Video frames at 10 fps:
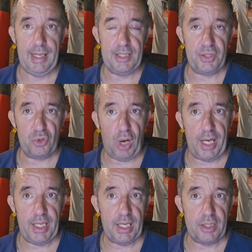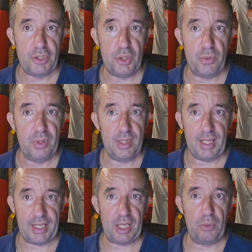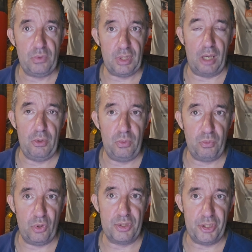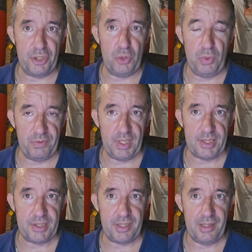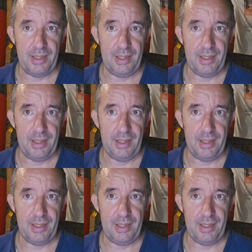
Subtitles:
It's a training issue. They don't know what to do with this.